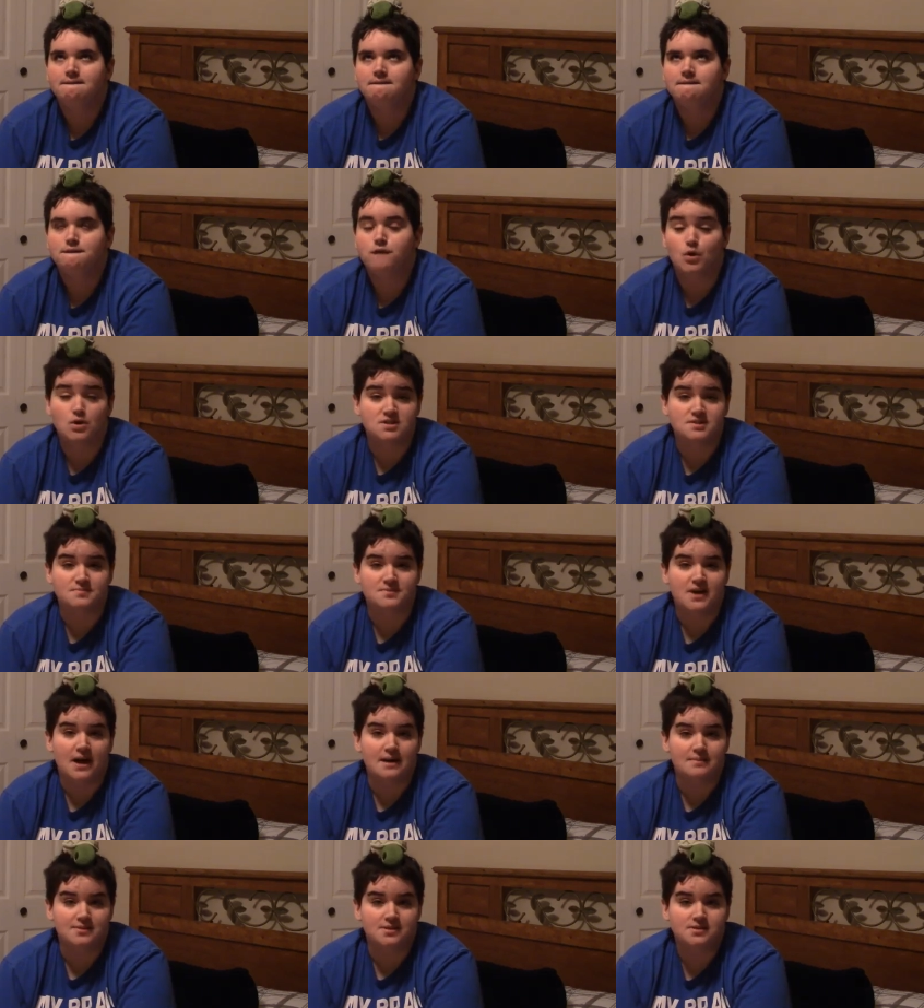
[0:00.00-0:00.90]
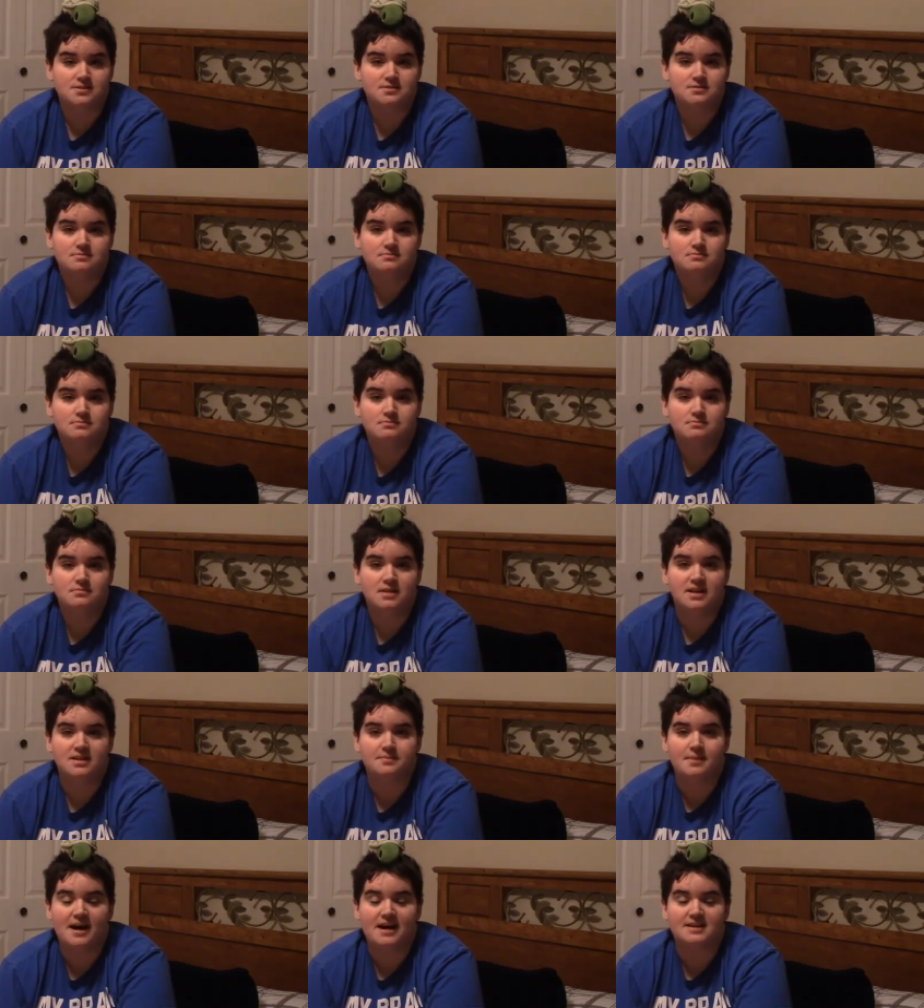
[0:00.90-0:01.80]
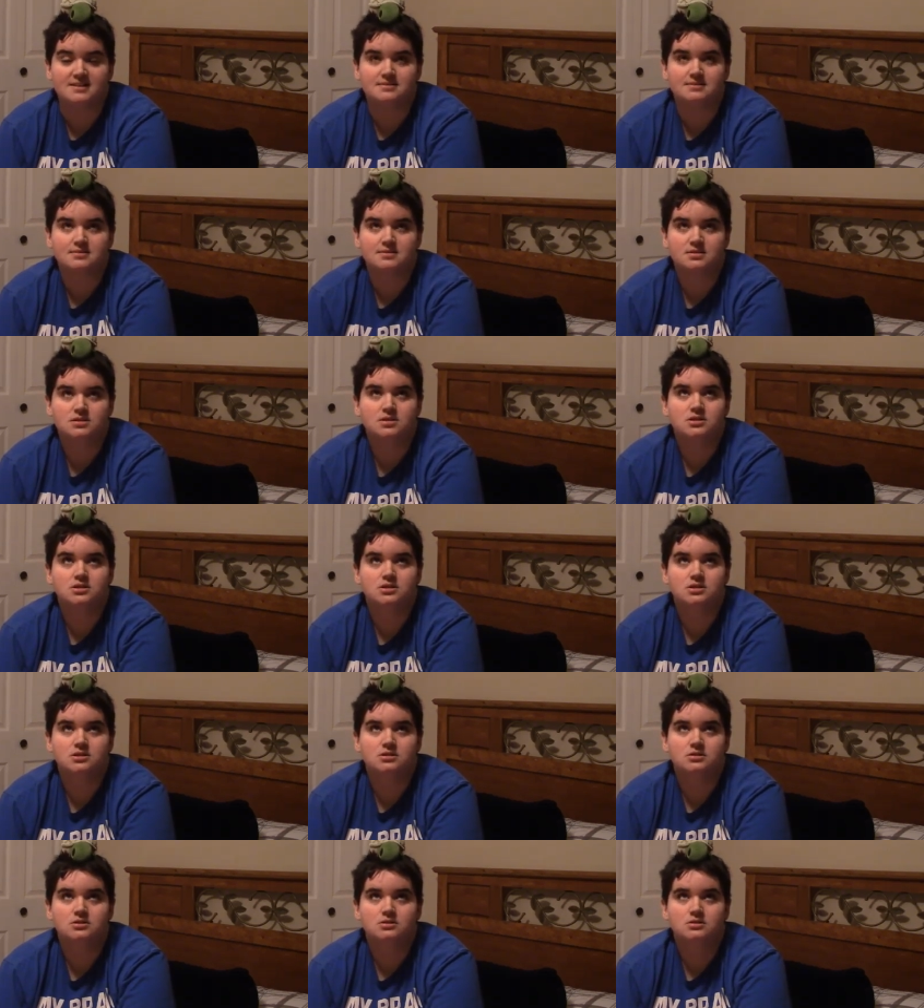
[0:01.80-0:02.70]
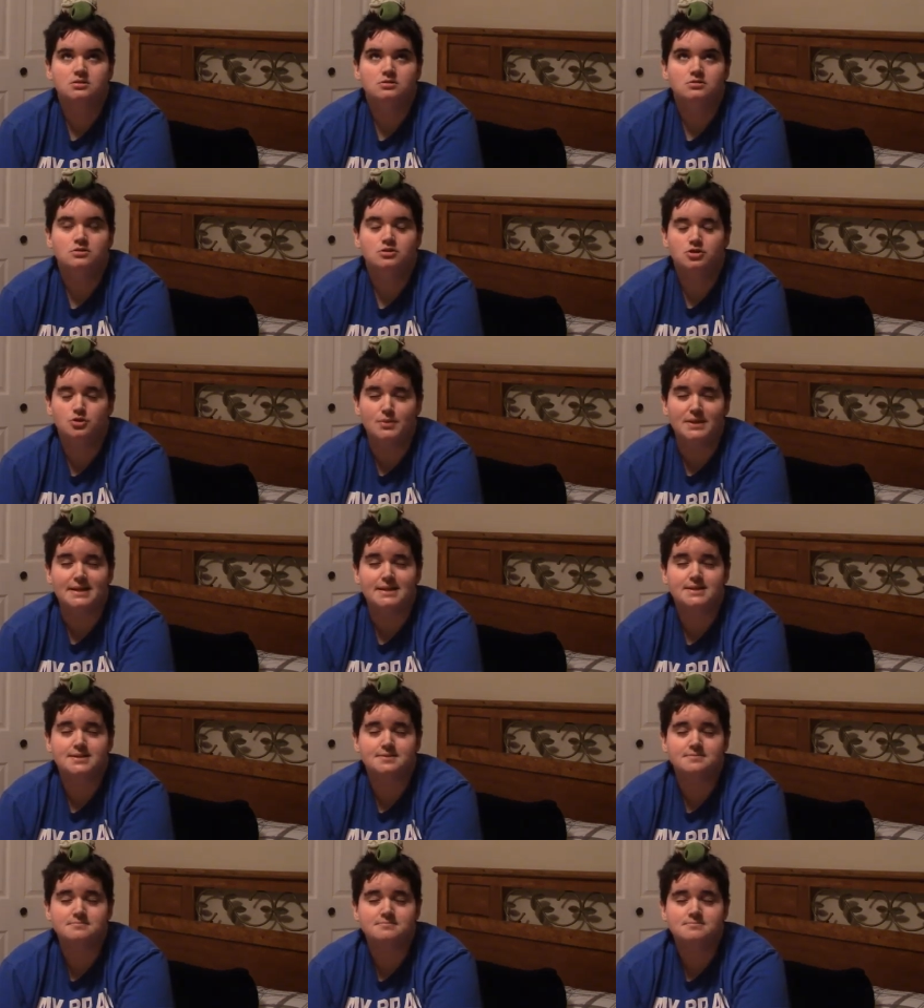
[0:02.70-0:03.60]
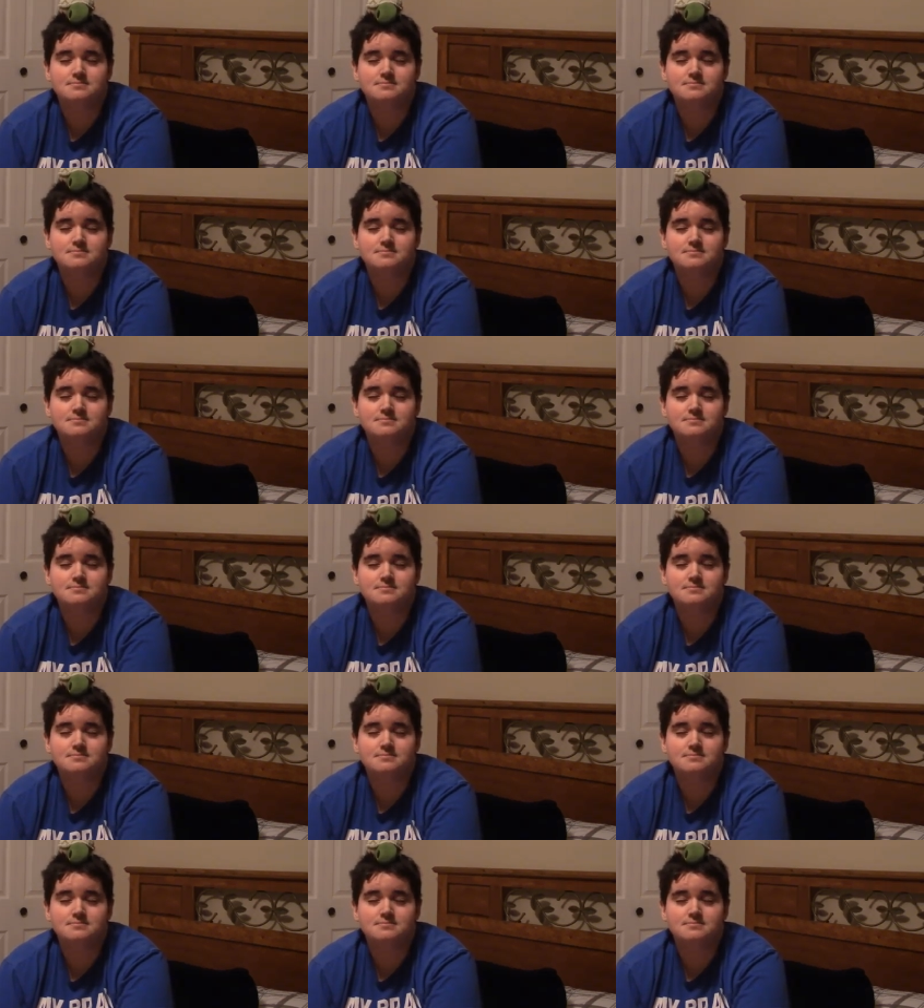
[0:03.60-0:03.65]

four subscribers in the past two weeks.